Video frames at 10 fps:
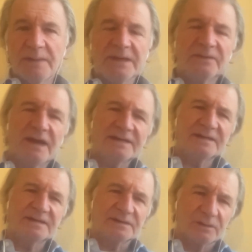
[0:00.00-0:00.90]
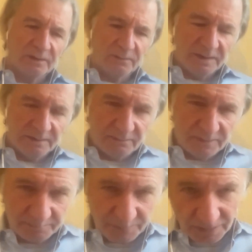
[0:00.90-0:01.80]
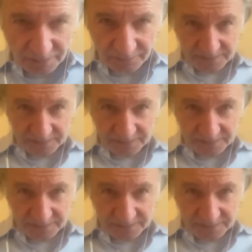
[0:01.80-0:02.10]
I mean, taxes is only one part